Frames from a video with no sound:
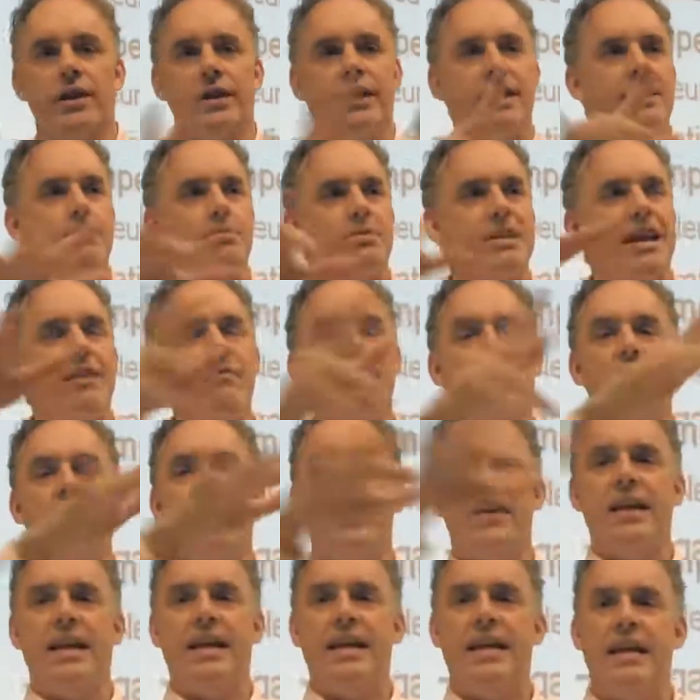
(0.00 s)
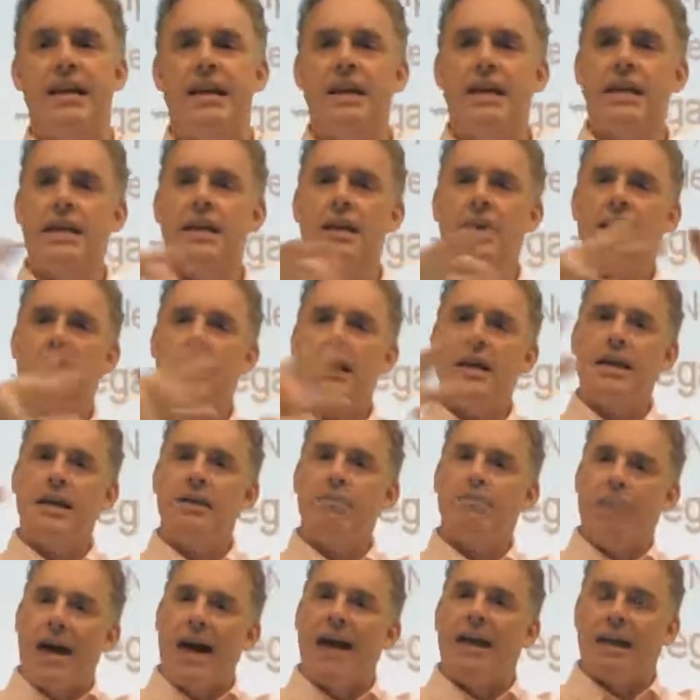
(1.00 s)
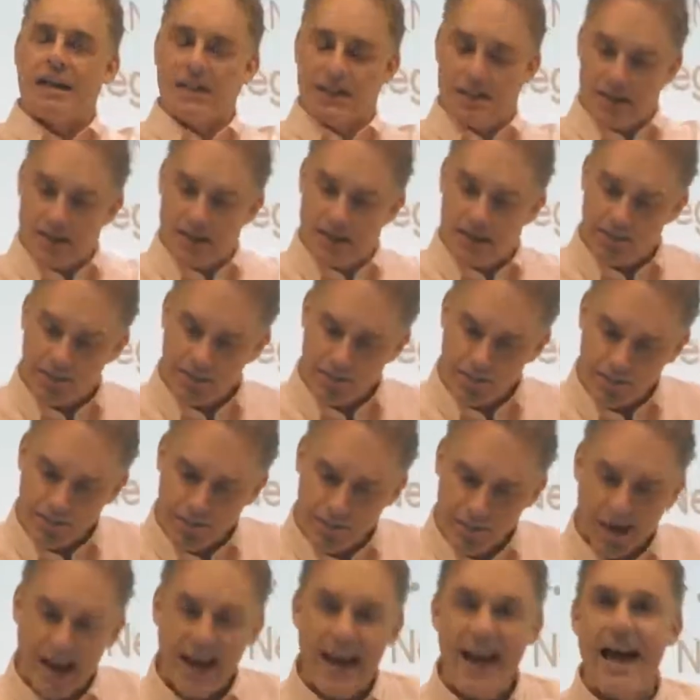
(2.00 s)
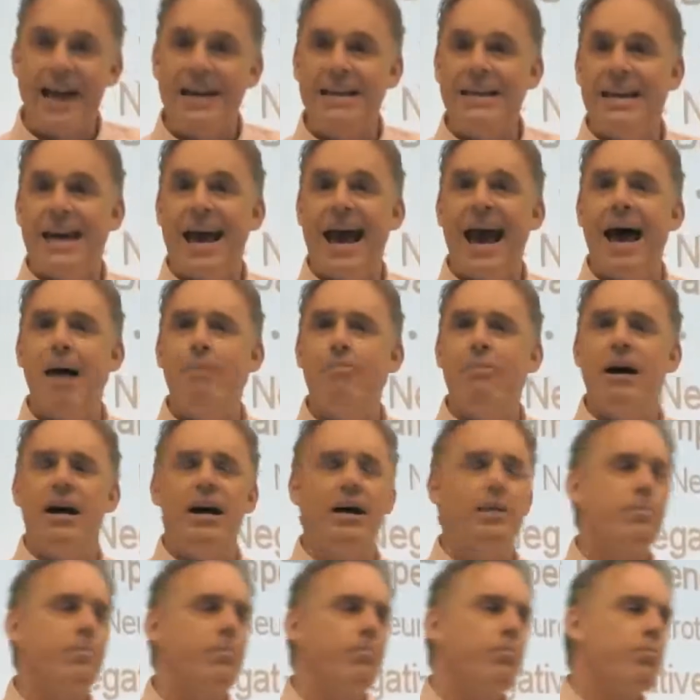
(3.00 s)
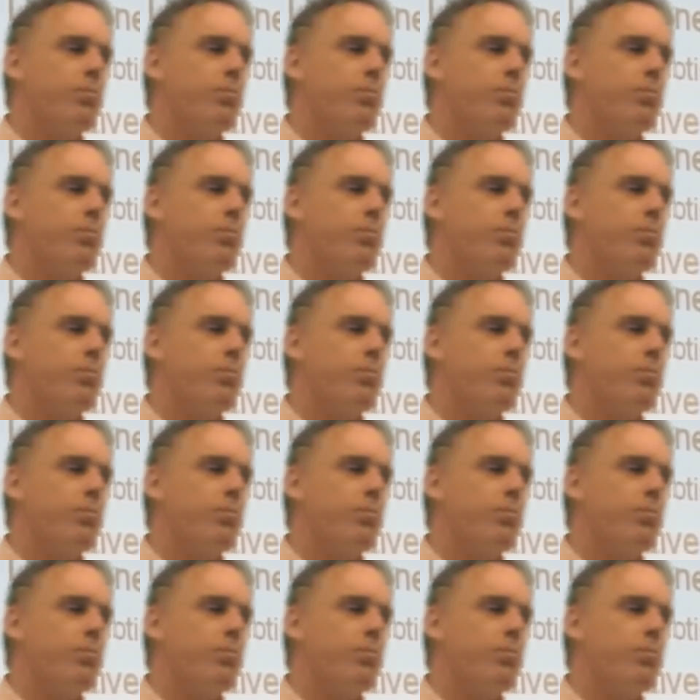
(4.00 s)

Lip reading: It keeps everything in balance. And GABA.